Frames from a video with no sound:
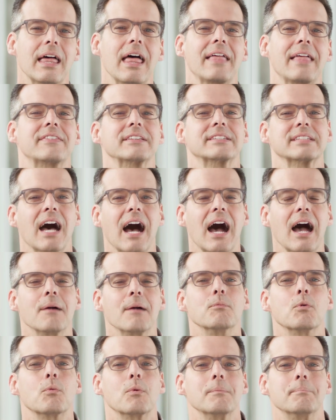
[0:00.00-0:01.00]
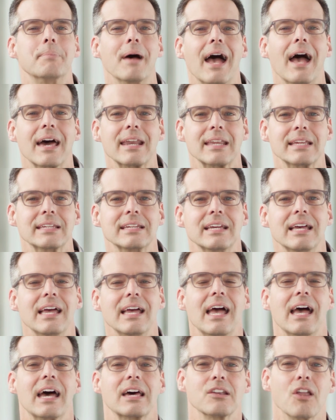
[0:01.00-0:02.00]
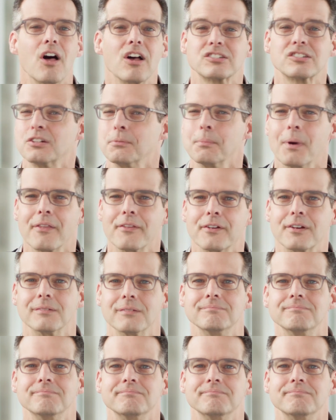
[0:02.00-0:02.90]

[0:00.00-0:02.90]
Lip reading: at the time when Patty had lost her mother.